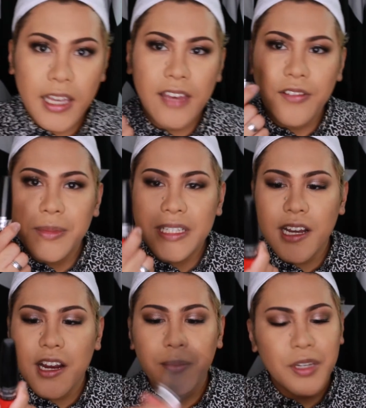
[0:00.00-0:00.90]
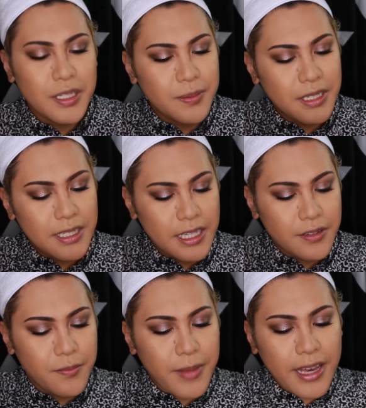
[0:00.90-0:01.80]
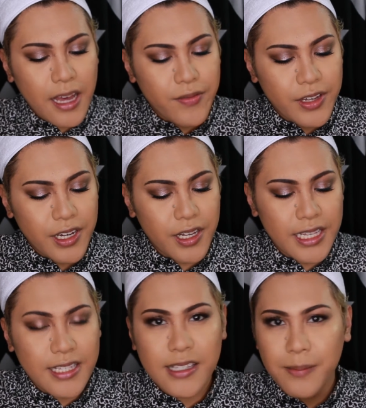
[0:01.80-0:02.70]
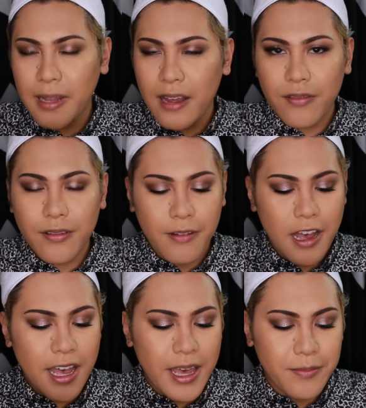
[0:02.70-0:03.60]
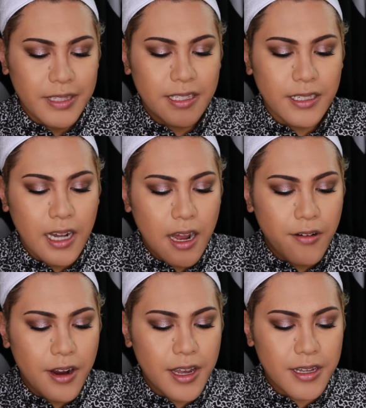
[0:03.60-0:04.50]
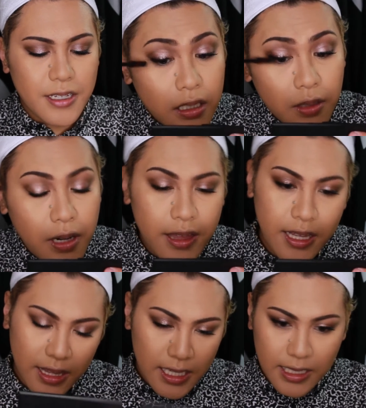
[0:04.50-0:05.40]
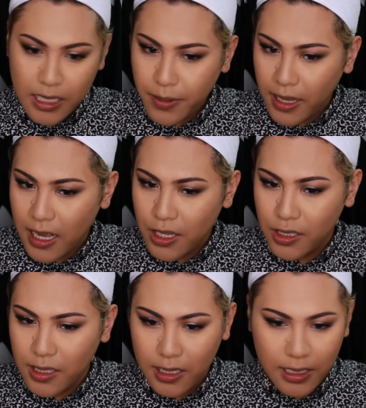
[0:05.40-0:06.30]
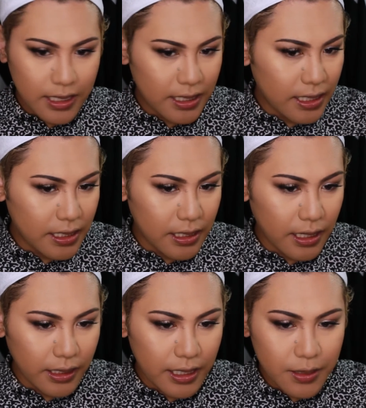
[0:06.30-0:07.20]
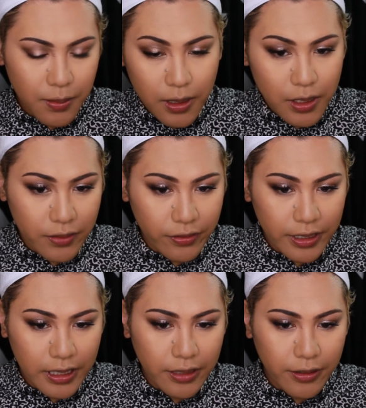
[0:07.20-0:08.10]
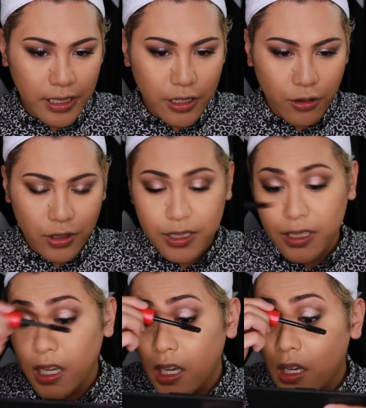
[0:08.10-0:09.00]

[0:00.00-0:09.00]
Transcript: Okay, for mascara, I'm going to be using this one by CoverGirl. This is the Plumpify mascara. You know what? I think these eBay lashes aren't consistent. Like, this one looks really, really cross,